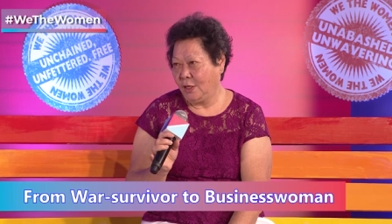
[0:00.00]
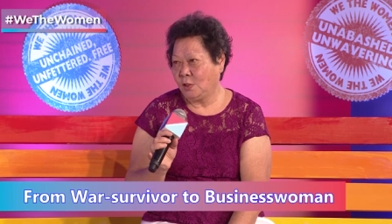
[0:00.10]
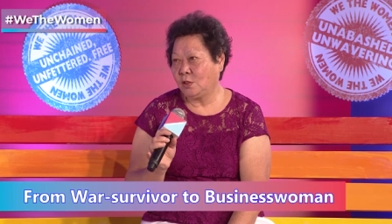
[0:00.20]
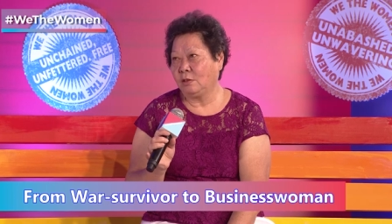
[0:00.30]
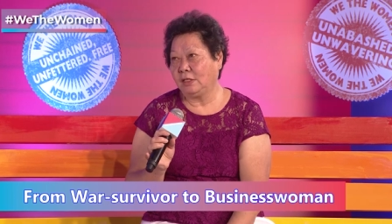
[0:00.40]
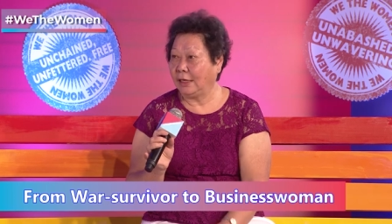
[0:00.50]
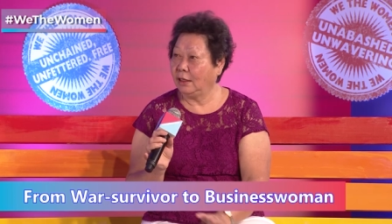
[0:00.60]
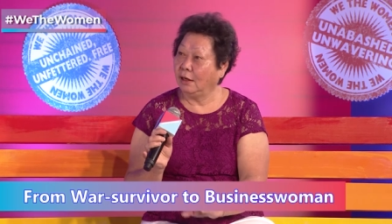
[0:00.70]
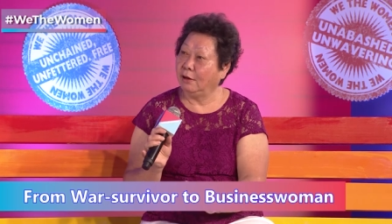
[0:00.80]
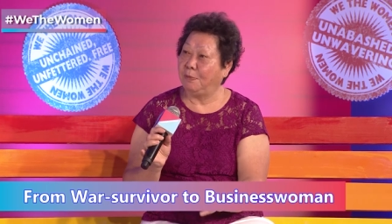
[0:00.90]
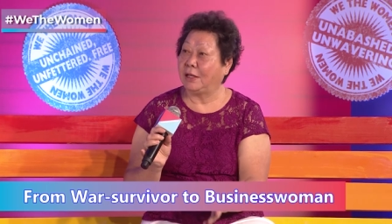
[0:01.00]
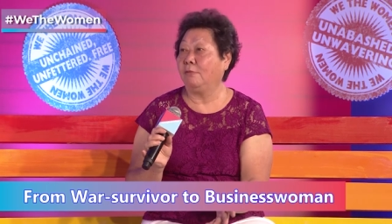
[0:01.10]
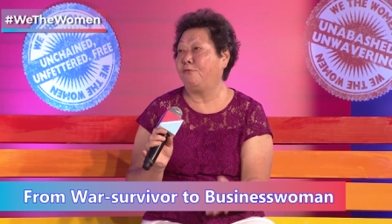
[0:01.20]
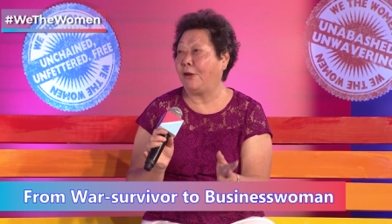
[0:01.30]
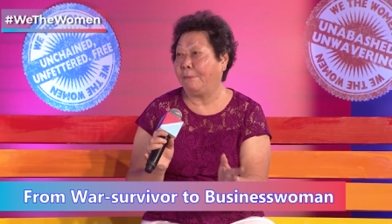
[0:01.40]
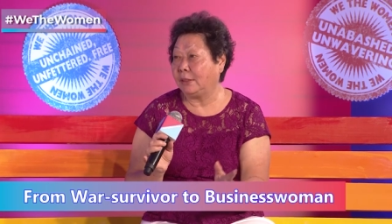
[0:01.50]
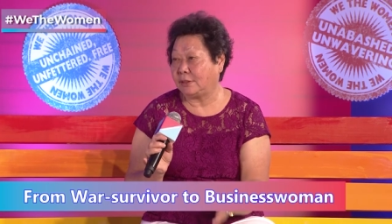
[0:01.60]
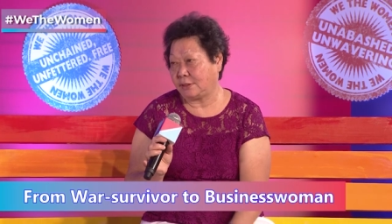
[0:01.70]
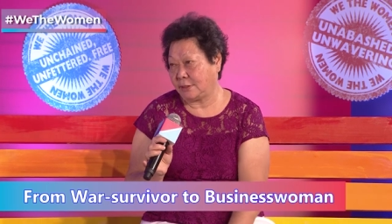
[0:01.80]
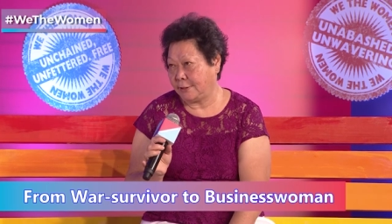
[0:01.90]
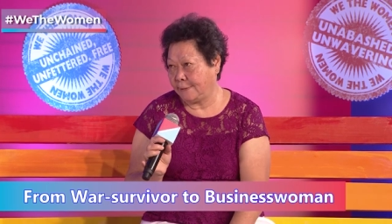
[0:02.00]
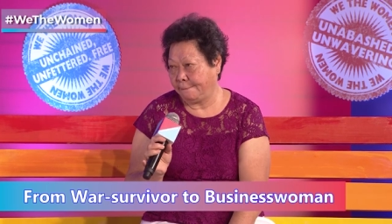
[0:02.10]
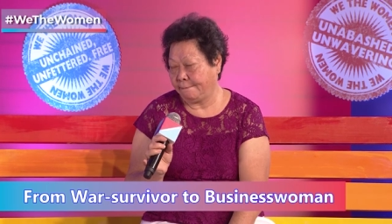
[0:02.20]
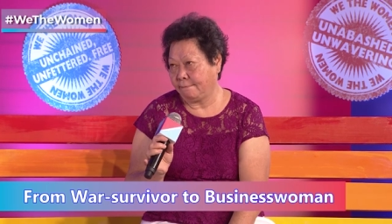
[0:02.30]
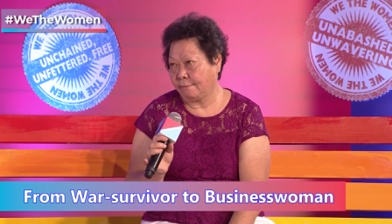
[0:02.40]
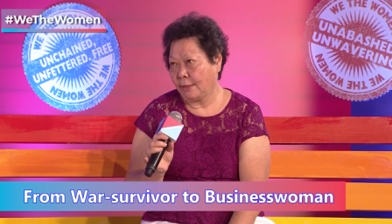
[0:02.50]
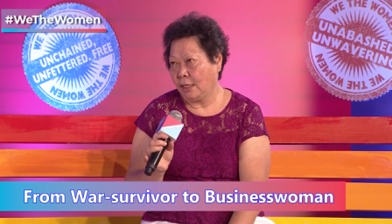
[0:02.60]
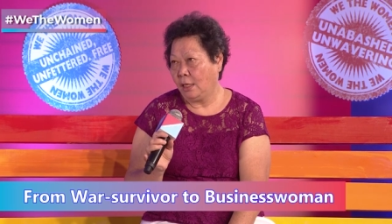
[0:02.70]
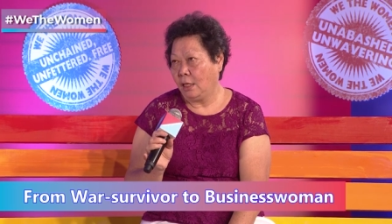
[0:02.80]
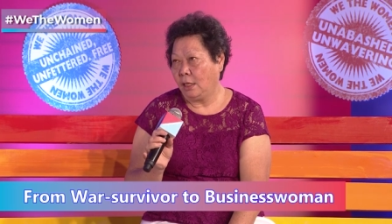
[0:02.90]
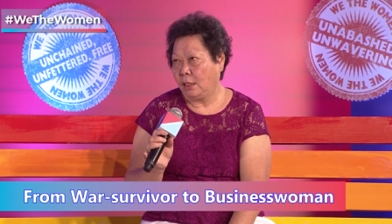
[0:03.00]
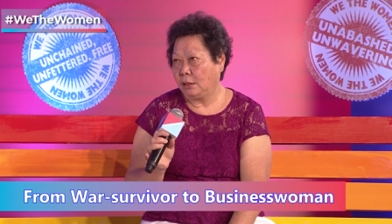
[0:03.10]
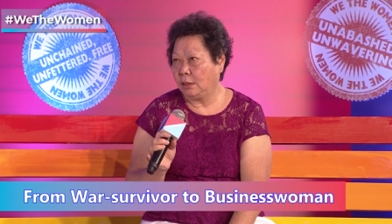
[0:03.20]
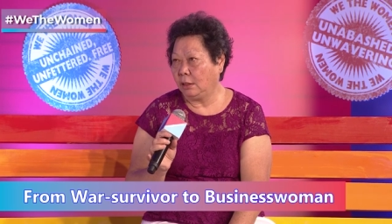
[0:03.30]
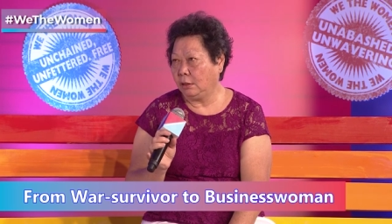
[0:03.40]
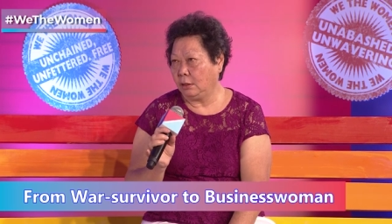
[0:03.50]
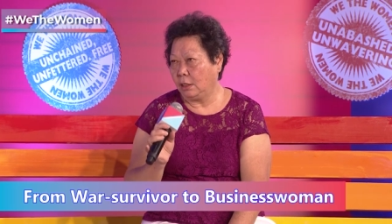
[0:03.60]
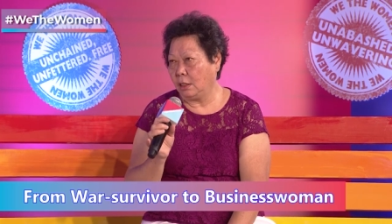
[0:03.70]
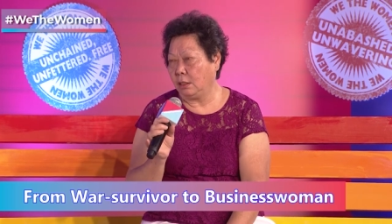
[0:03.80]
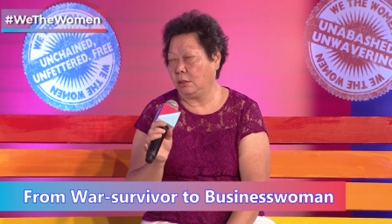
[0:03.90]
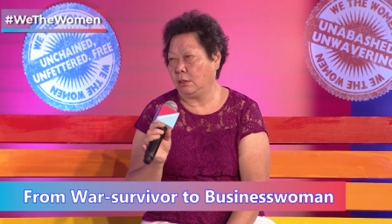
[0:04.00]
So that it become famous. Then uh,